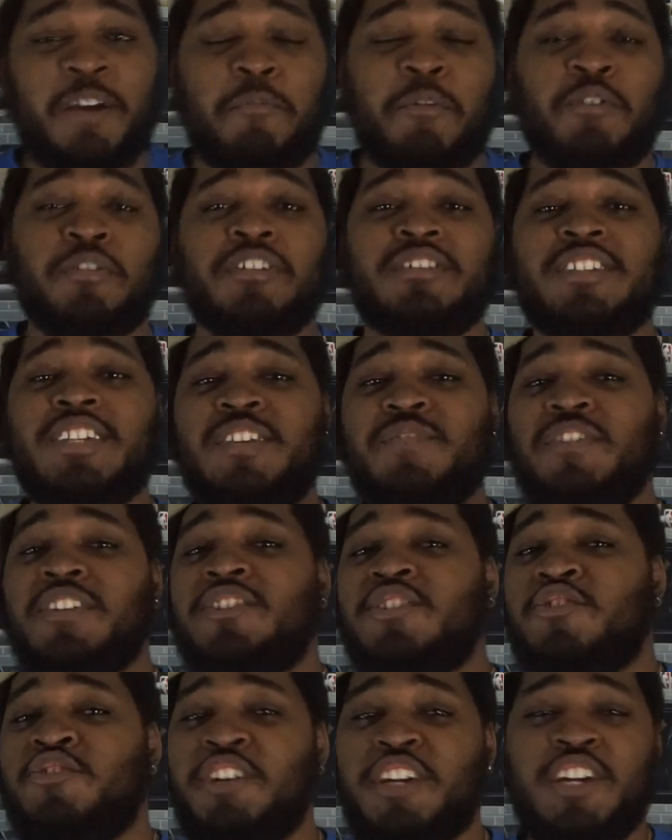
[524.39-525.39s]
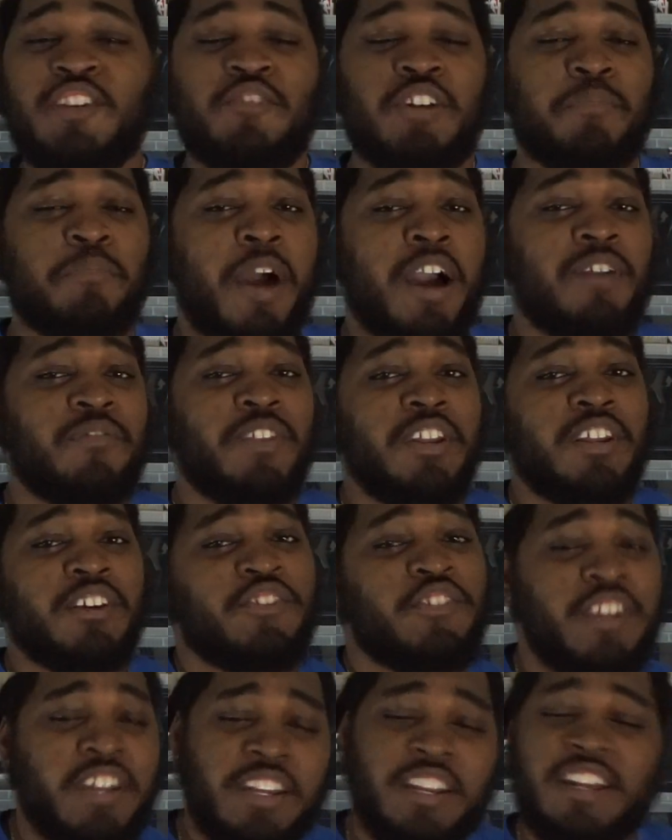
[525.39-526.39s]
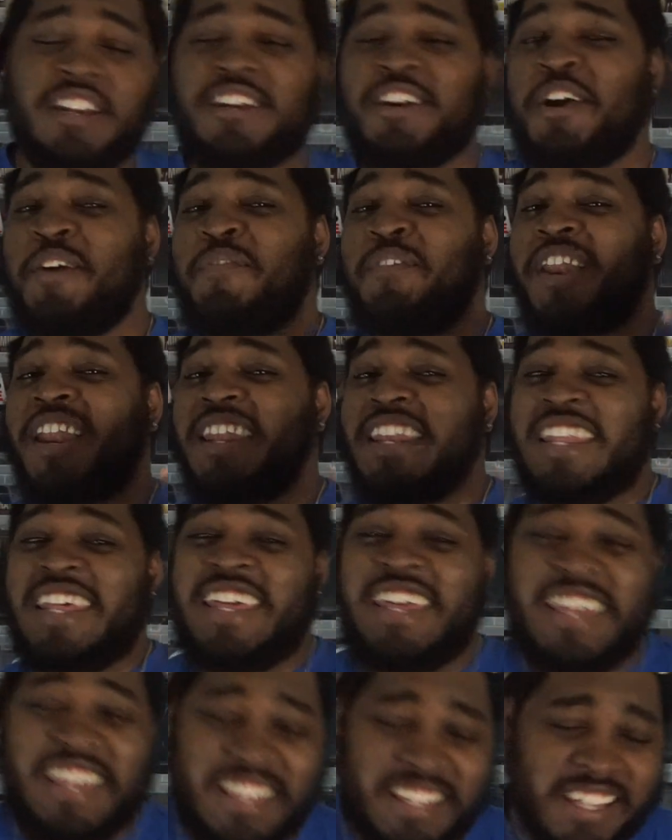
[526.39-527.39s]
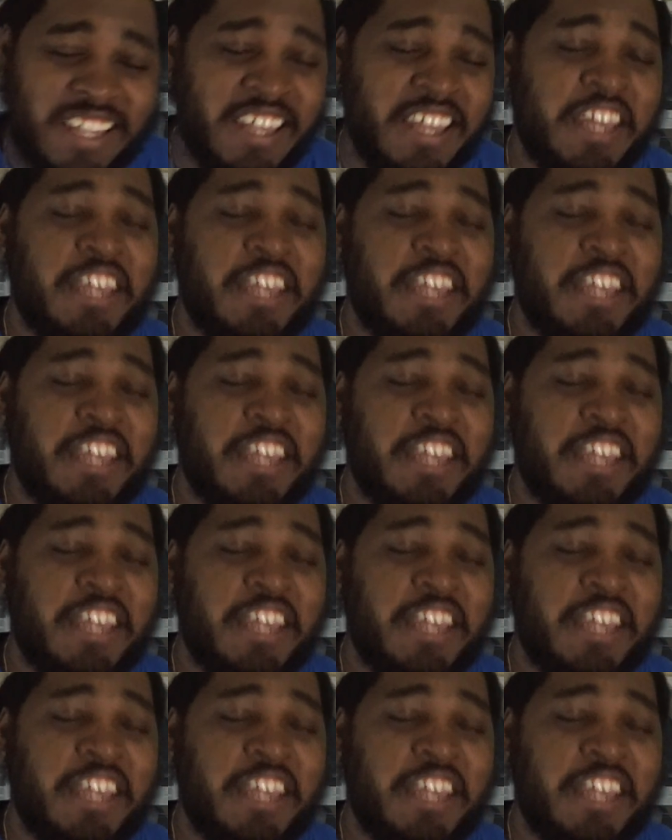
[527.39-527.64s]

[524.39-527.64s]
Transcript: coming on your TV screen with a pocket full of green and a cup full of lean.